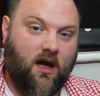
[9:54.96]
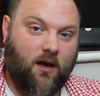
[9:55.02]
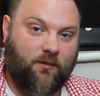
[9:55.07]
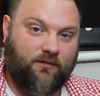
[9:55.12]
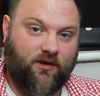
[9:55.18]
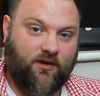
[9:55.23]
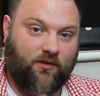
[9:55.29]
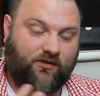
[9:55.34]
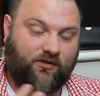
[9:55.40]

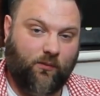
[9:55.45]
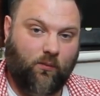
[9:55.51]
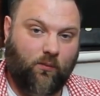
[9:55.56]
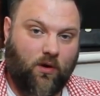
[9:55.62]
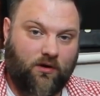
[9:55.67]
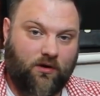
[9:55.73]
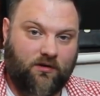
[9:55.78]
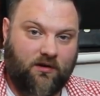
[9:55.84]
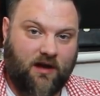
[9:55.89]
So
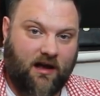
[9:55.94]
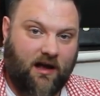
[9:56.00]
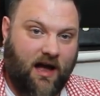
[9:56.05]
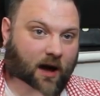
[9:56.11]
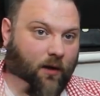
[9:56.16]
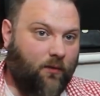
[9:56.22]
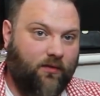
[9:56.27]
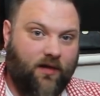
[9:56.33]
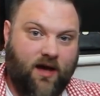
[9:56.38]
someone
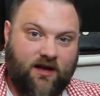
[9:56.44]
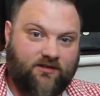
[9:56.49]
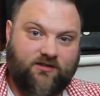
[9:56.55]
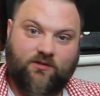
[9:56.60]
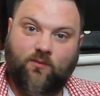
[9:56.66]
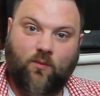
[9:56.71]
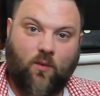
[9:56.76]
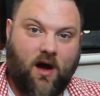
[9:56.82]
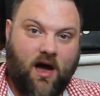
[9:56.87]
out there
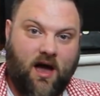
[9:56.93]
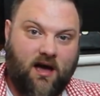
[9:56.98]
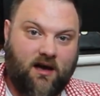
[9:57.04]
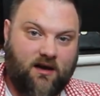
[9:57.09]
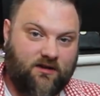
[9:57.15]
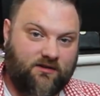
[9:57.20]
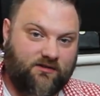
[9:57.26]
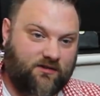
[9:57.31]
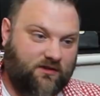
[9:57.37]
somewhere
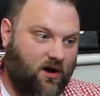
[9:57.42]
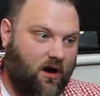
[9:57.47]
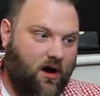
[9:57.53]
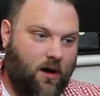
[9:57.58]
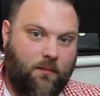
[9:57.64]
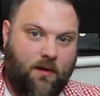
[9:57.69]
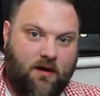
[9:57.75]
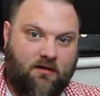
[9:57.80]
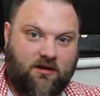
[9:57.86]
has got
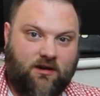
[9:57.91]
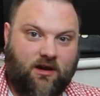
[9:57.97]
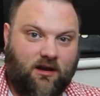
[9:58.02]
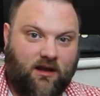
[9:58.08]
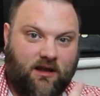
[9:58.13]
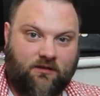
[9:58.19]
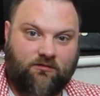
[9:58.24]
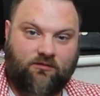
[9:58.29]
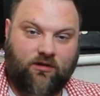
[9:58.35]

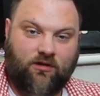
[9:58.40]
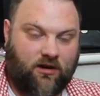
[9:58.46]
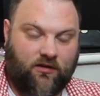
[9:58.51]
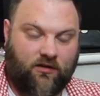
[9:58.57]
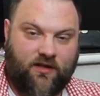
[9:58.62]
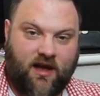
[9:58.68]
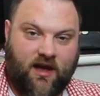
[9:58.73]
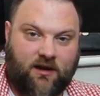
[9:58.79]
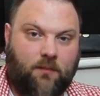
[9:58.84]
AmericaLink running
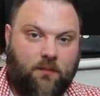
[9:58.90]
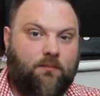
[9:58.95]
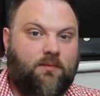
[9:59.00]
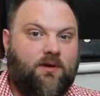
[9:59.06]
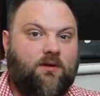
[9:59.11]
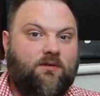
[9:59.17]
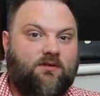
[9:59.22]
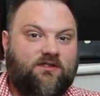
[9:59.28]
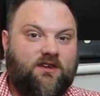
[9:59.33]
on their
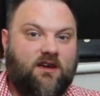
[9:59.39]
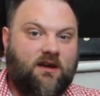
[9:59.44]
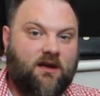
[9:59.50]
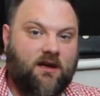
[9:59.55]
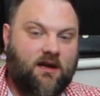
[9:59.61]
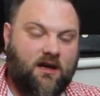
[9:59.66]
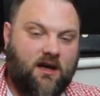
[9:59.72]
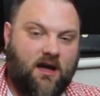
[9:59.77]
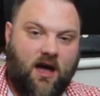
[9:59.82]
computer,
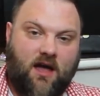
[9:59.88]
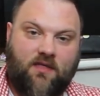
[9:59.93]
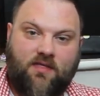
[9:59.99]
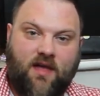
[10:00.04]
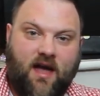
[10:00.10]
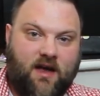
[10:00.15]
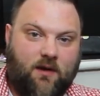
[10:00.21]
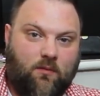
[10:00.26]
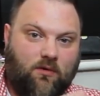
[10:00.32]
and
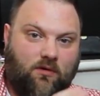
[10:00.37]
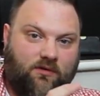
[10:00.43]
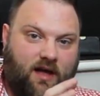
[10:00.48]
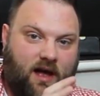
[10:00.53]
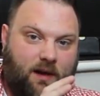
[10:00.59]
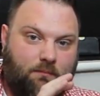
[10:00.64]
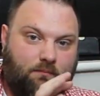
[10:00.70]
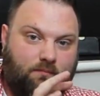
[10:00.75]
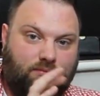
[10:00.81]
they will
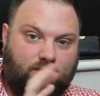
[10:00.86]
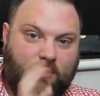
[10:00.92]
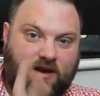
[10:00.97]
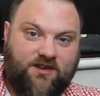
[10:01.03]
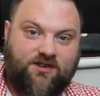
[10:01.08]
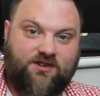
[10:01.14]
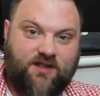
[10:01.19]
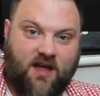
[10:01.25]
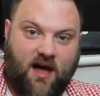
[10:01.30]
then
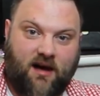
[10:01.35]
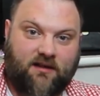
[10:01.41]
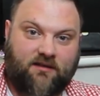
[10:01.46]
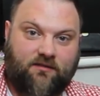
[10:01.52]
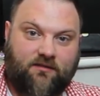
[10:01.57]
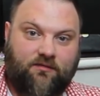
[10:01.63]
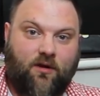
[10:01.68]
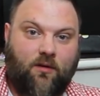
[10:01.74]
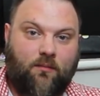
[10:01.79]
bridge that
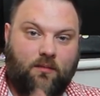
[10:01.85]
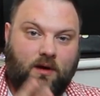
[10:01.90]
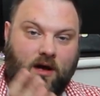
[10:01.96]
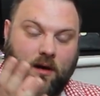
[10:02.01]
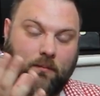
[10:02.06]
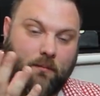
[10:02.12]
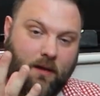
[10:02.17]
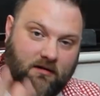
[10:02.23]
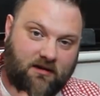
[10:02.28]
from
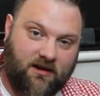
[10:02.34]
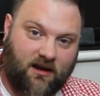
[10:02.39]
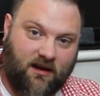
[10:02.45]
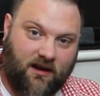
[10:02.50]
America